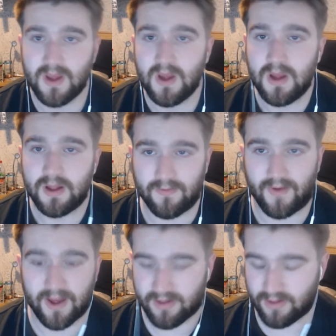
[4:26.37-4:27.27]

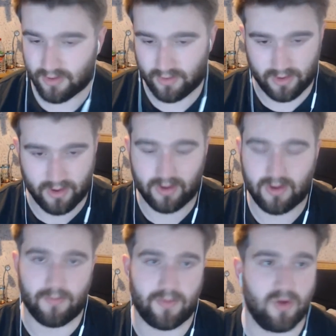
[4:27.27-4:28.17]
devices, so you've got a
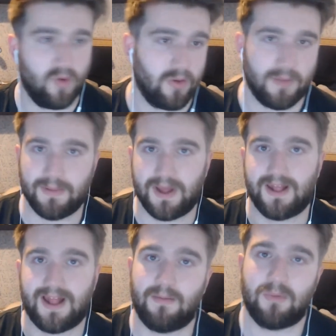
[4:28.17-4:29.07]
computer, maybe a
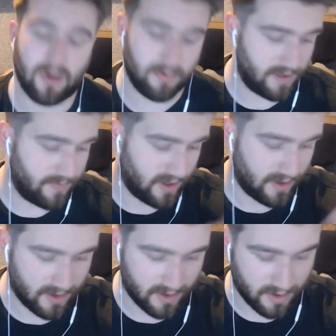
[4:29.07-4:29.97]
laptop, maybe a,
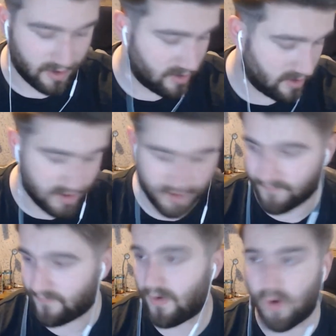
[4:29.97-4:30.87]
a
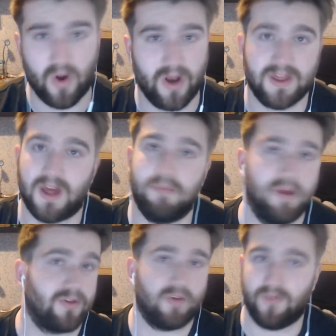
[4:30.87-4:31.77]
phone, a tablet,
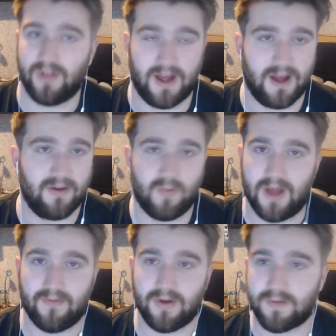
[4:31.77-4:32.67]
something like that, whatever.
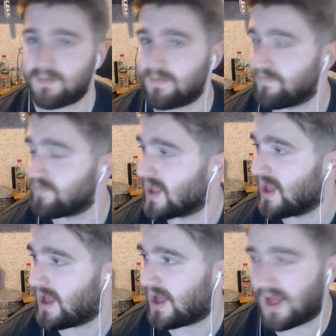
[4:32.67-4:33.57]

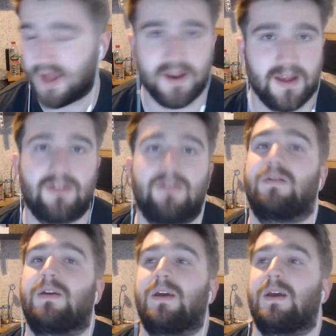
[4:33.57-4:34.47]
And it's
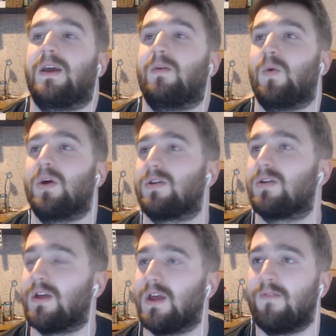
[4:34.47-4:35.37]
it works
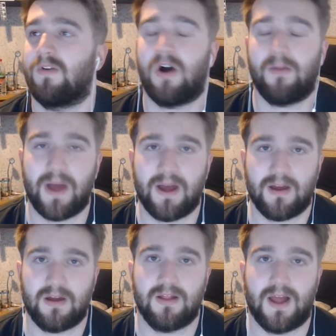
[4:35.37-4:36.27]
if you've got a better
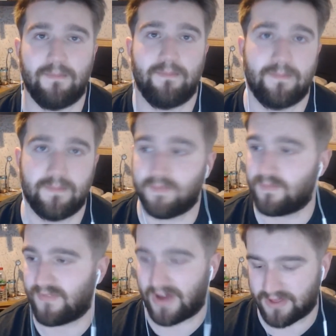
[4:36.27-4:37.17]
like
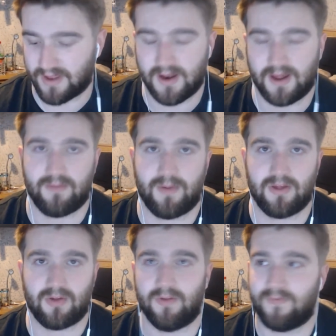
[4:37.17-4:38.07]
fast internet speed. So
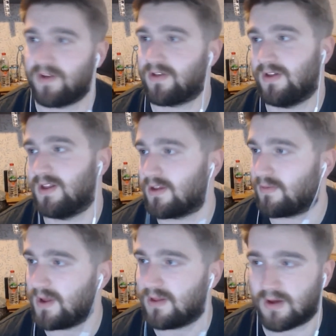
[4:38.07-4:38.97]
the faster internet speed
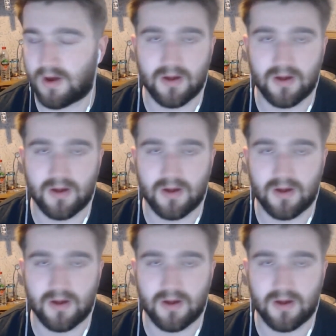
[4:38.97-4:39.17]
you got,